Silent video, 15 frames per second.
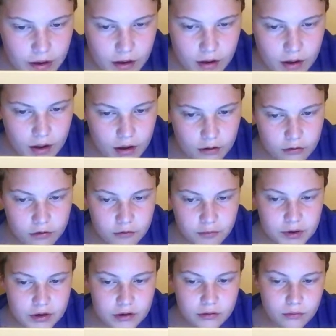it would have
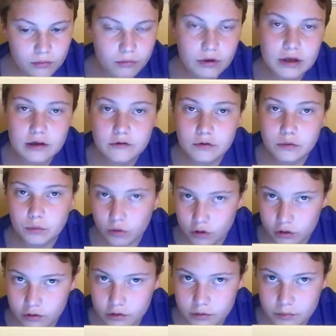been even
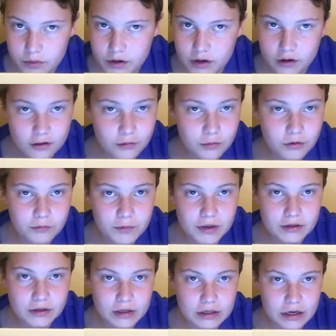worse because it would have been
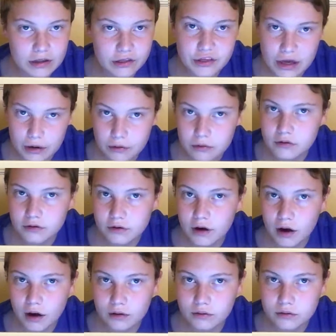like
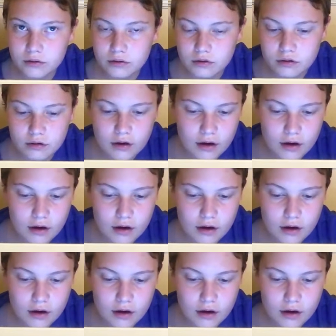$1,000.